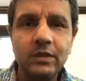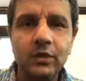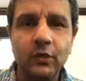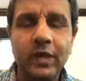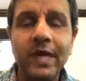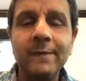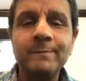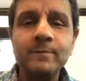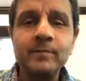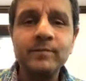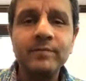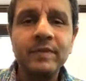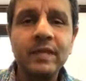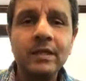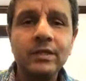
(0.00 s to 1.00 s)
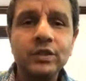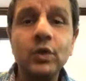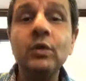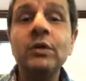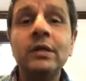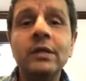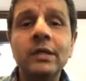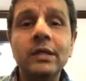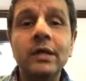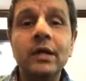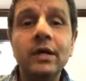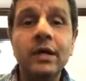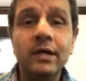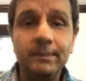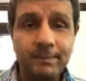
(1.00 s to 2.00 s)
Okay, so
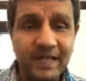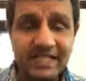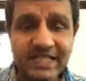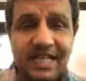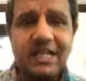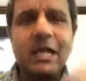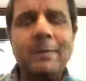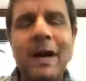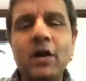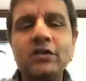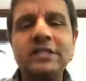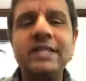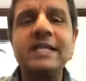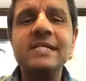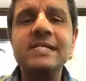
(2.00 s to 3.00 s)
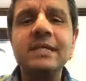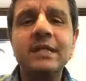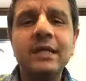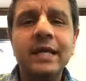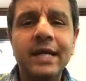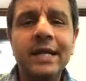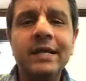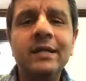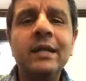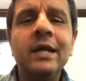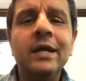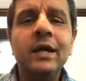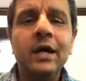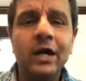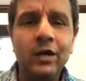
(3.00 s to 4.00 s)
please think about this, and
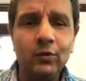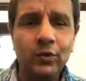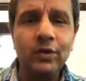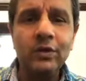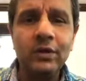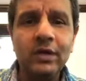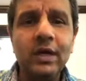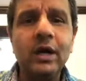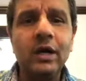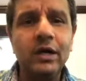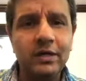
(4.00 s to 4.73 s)
we will